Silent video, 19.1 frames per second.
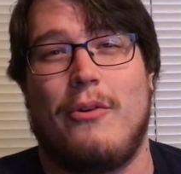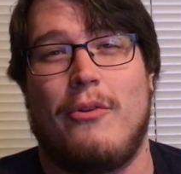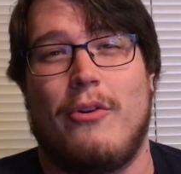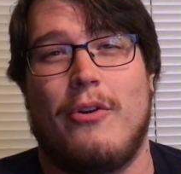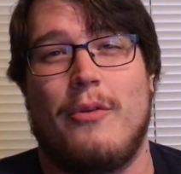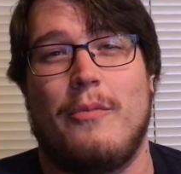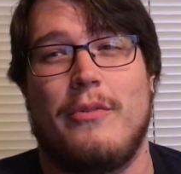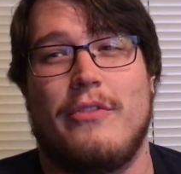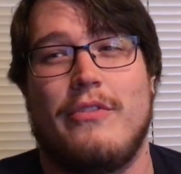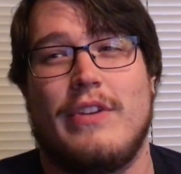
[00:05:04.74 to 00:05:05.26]

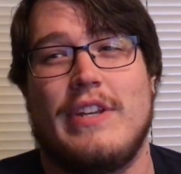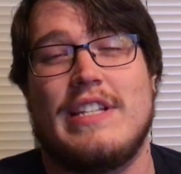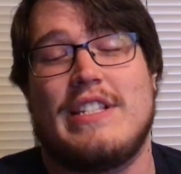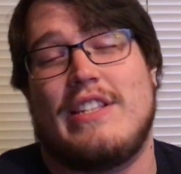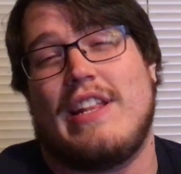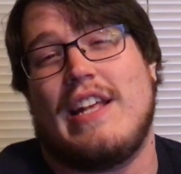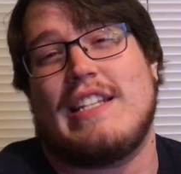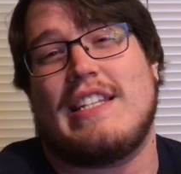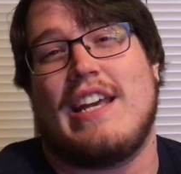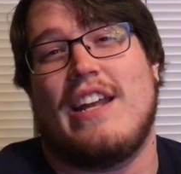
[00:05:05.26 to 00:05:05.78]
horror movies. So
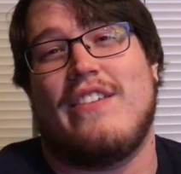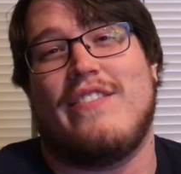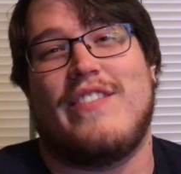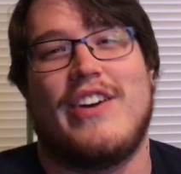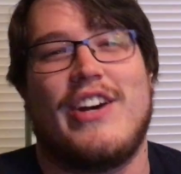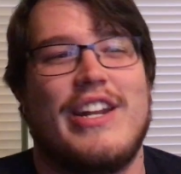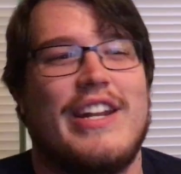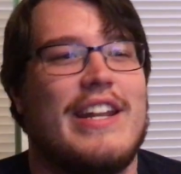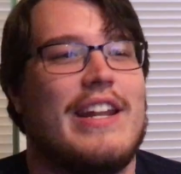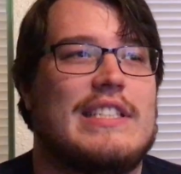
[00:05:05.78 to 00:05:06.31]
that's kind of
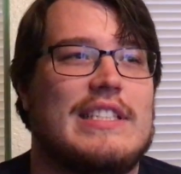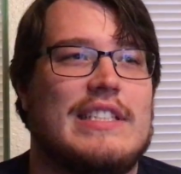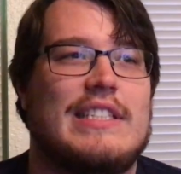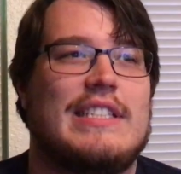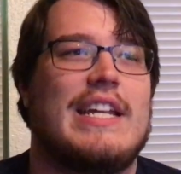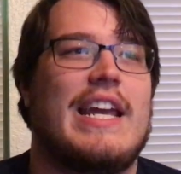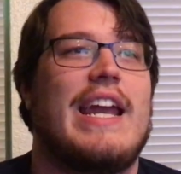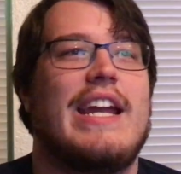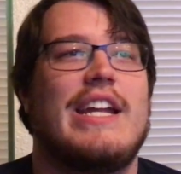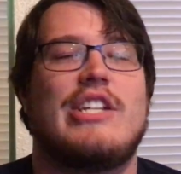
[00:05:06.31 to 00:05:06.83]
fun.
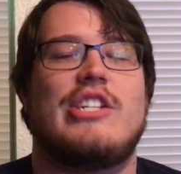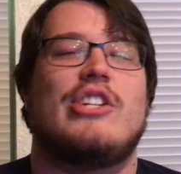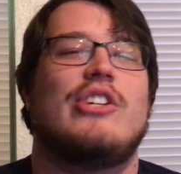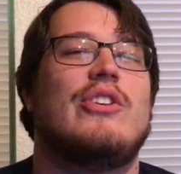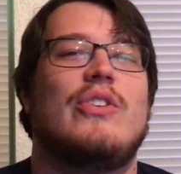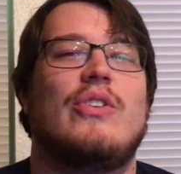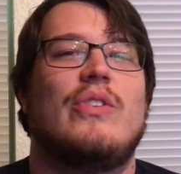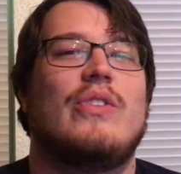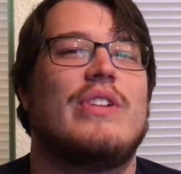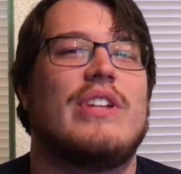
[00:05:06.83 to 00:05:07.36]
Stay
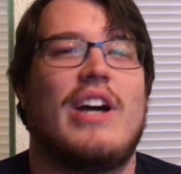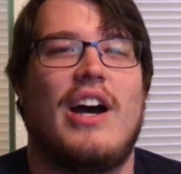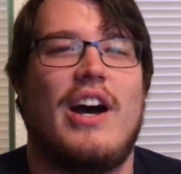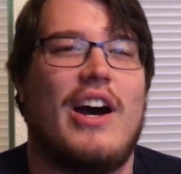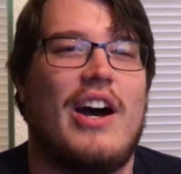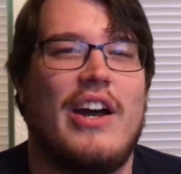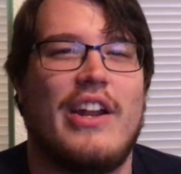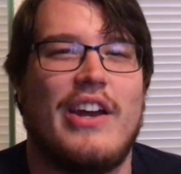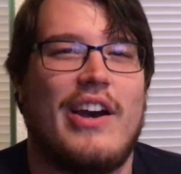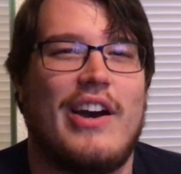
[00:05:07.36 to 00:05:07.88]
tuned
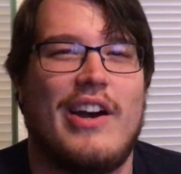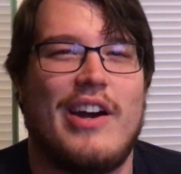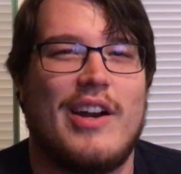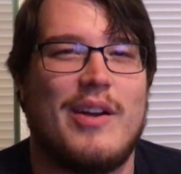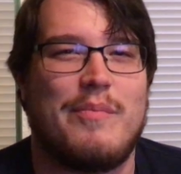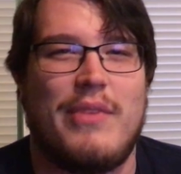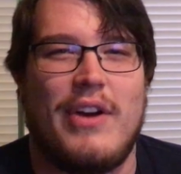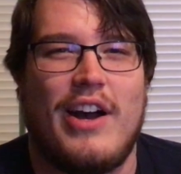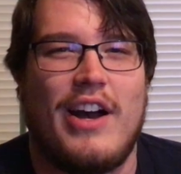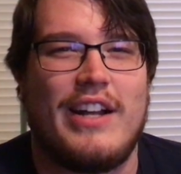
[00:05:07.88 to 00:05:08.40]
on our
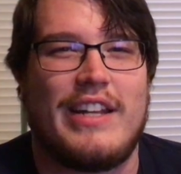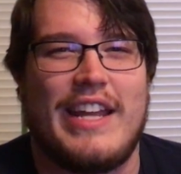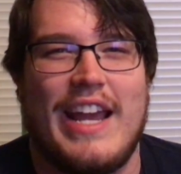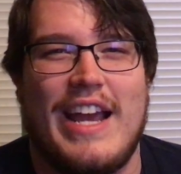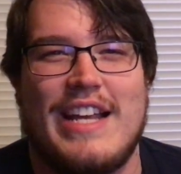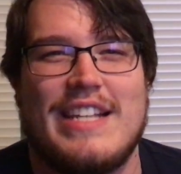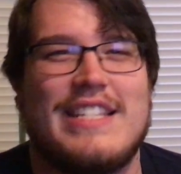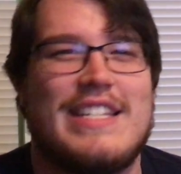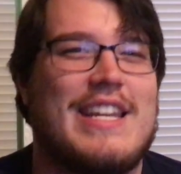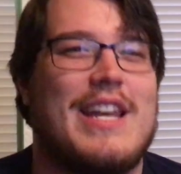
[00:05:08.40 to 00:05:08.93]

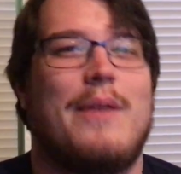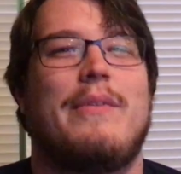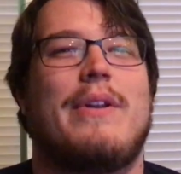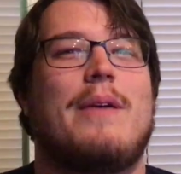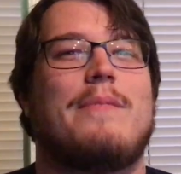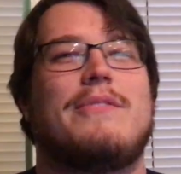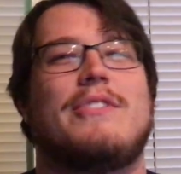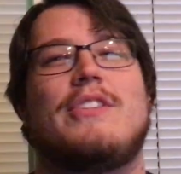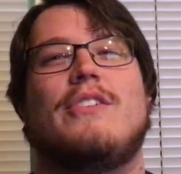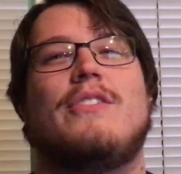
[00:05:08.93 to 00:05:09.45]
podcast coming
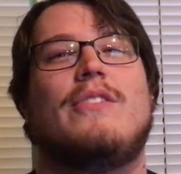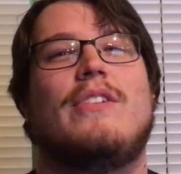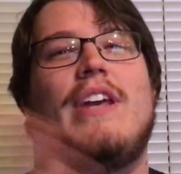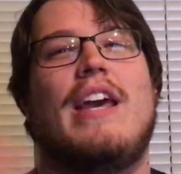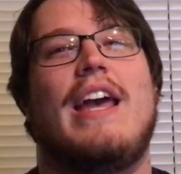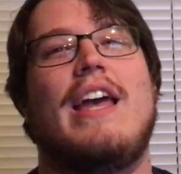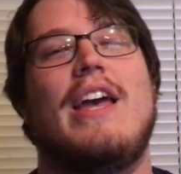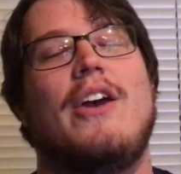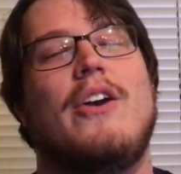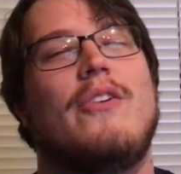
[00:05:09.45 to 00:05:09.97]
up soon,
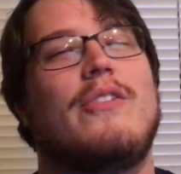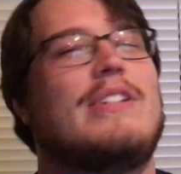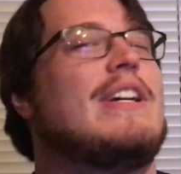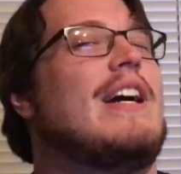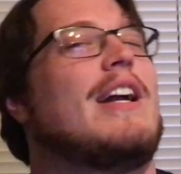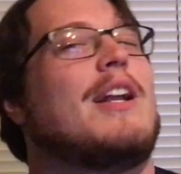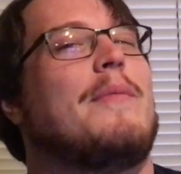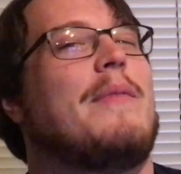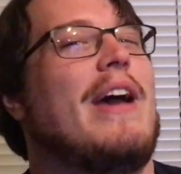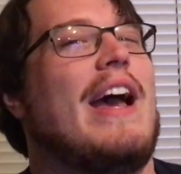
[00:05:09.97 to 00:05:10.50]

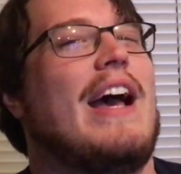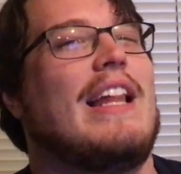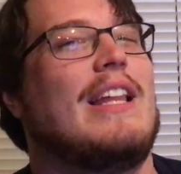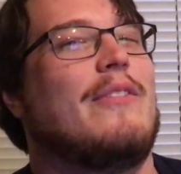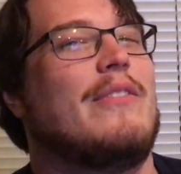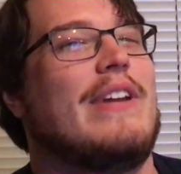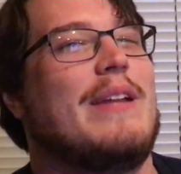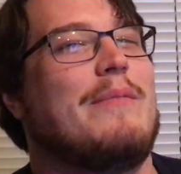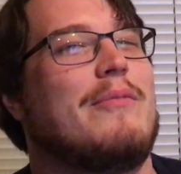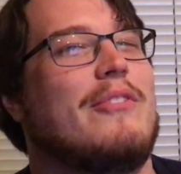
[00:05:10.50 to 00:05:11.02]
talking about
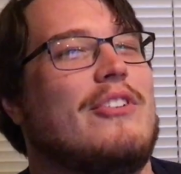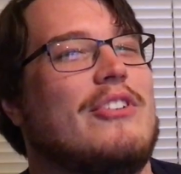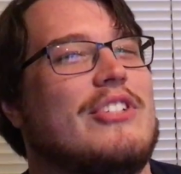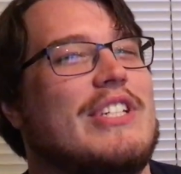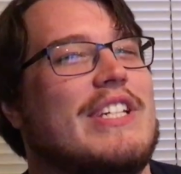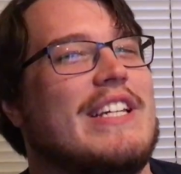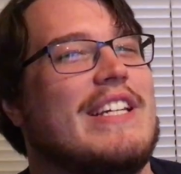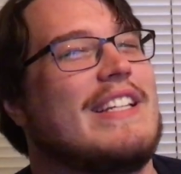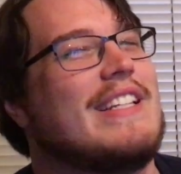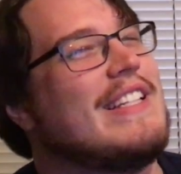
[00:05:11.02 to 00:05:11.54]
Halloween
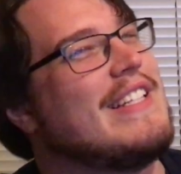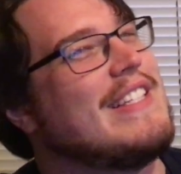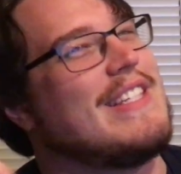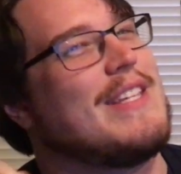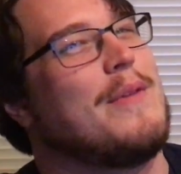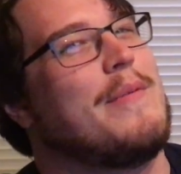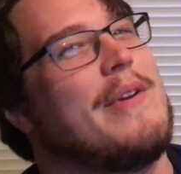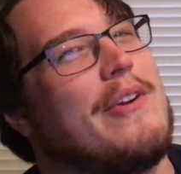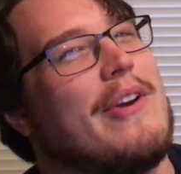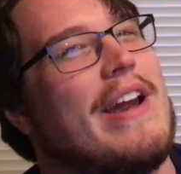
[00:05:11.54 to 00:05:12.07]
bullshit. It's
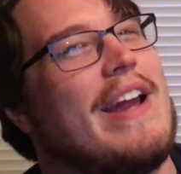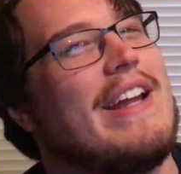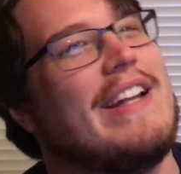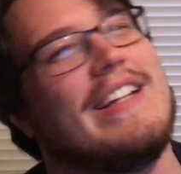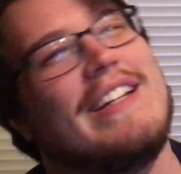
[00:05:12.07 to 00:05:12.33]
gonna be great.